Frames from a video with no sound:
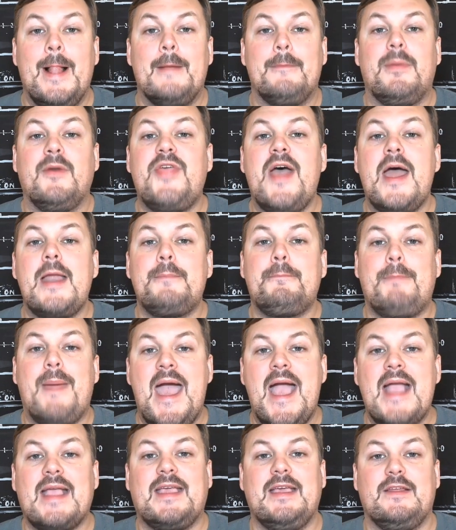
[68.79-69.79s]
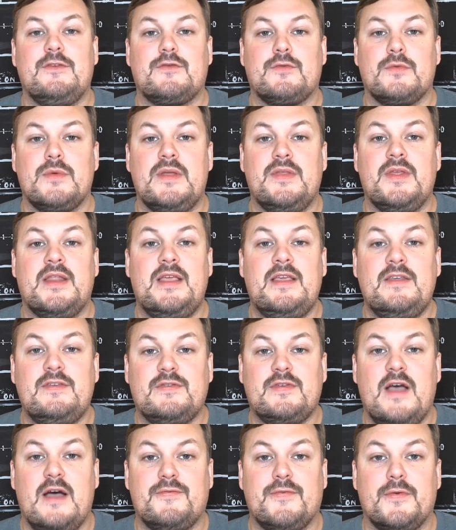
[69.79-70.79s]
But that back injury that he
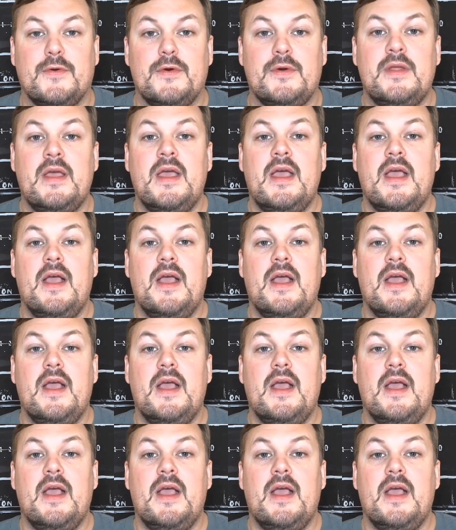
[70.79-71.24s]
suffered